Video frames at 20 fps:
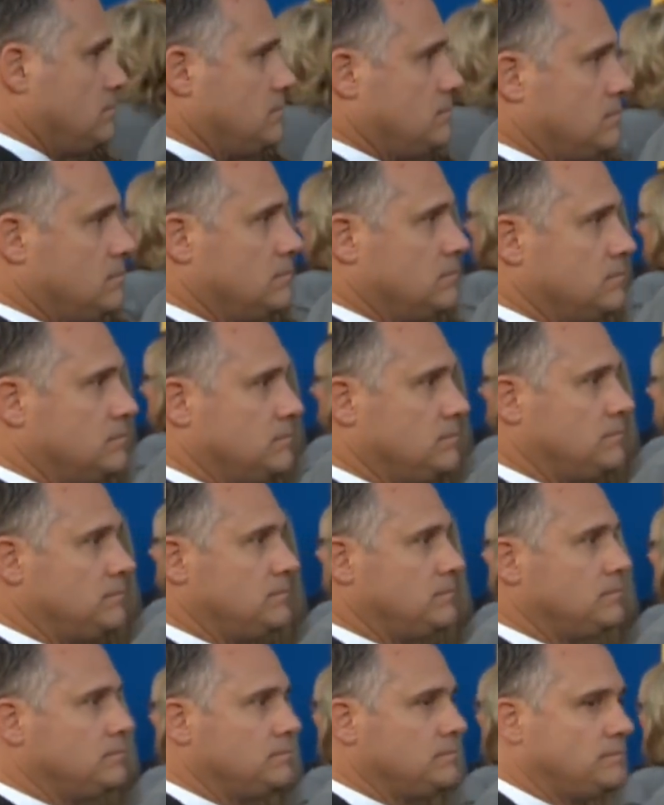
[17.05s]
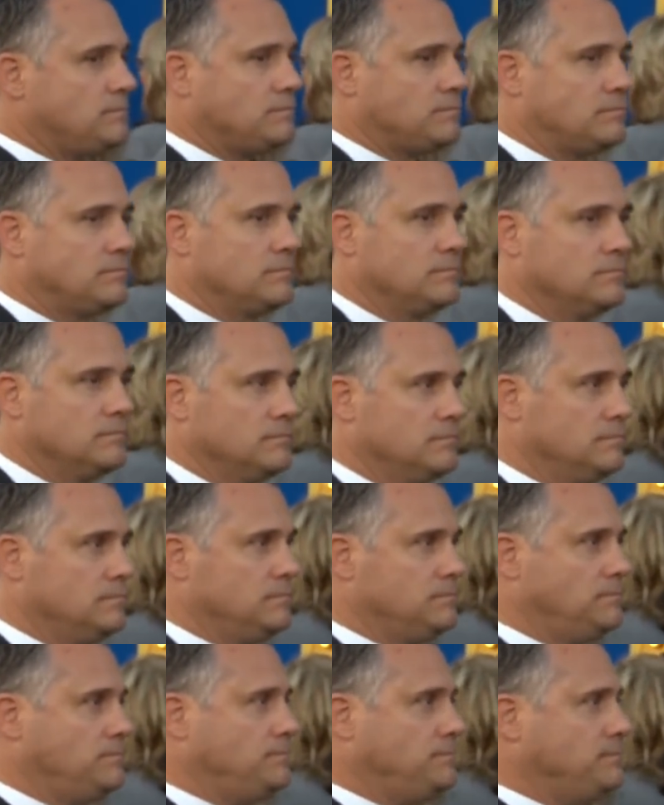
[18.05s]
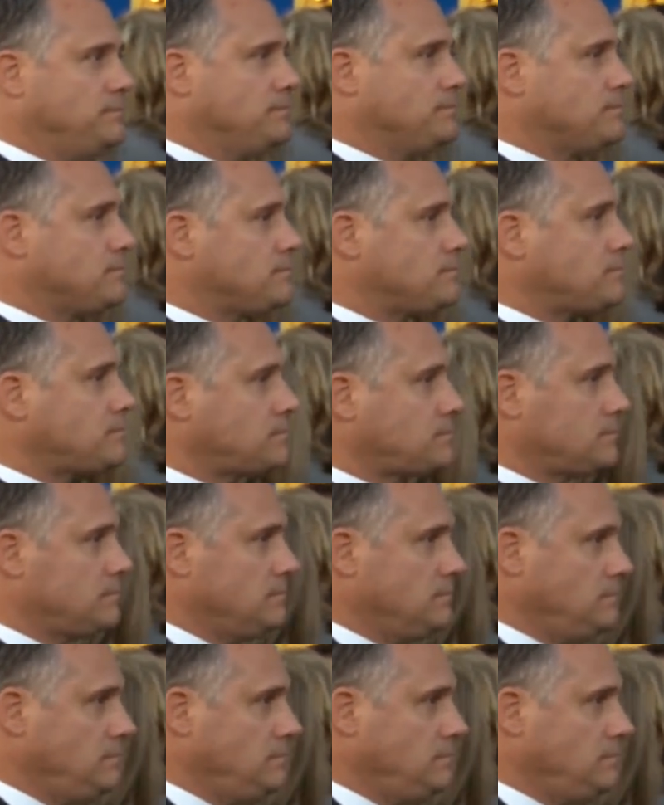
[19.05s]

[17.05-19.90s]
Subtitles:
No words are spoken by the person on screen.